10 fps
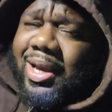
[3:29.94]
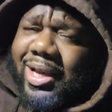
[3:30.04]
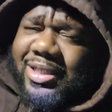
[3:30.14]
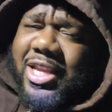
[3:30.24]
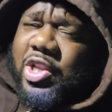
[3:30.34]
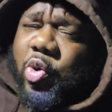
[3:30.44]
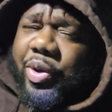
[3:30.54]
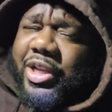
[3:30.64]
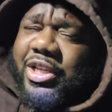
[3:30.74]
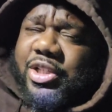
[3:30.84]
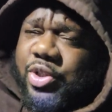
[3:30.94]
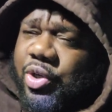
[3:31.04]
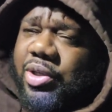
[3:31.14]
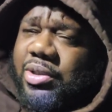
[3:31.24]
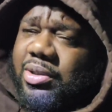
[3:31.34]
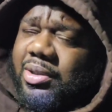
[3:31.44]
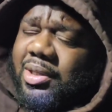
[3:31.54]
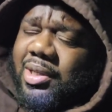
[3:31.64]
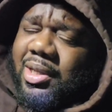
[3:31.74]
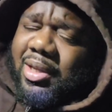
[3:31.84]
because he know what he just saw.
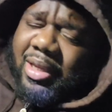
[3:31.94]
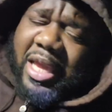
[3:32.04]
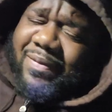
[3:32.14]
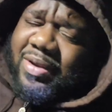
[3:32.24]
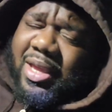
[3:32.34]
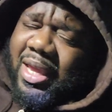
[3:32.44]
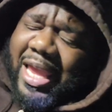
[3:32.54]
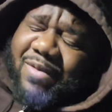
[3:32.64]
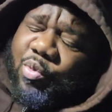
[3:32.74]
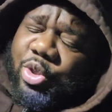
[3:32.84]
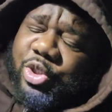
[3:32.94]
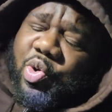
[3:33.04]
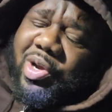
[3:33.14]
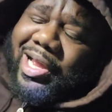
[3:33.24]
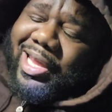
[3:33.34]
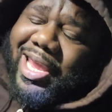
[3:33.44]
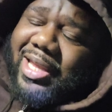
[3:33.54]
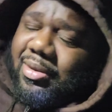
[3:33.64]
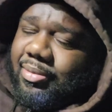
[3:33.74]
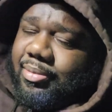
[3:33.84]
Even when Shawn got
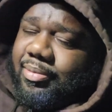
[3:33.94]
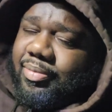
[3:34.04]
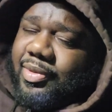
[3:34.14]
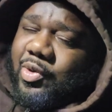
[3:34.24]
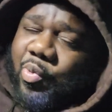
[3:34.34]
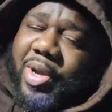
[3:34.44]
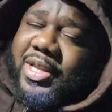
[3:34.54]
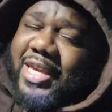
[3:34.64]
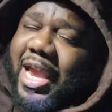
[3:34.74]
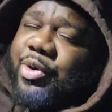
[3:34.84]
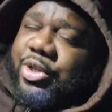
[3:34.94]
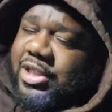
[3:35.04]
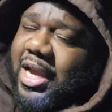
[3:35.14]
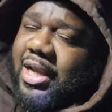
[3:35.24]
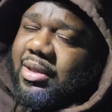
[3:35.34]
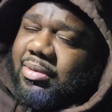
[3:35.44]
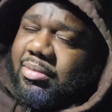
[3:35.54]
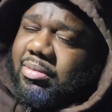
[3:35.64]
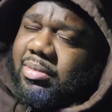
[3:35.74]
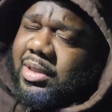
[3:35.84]
hit with the counter shot,
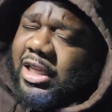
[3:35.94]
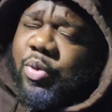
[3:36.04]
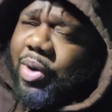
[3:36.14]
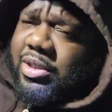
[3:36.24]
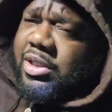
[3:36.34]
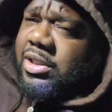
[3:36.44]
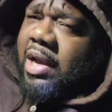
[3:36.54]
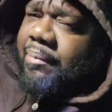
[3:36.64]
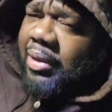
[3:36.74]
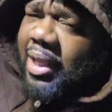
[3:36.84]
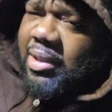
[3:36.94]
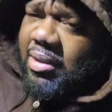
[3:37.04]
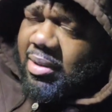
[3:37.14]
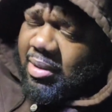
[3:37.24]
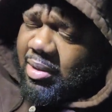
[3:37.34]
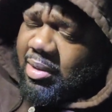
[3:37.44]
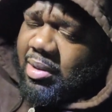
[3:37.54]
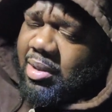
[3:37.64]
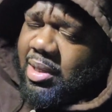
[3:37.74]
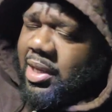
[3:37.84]
he wasn't stumbling.
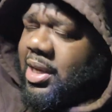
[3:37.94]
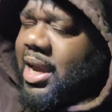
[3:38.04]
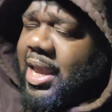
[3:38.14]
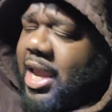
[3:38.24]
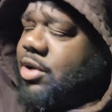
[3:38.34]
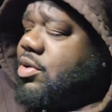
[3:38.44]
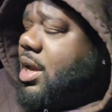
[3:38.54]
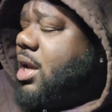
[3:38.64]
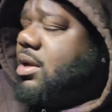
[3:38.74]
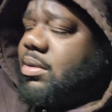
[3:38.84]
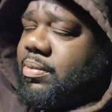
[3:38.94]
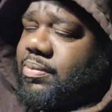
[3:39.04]
He got hit, okay.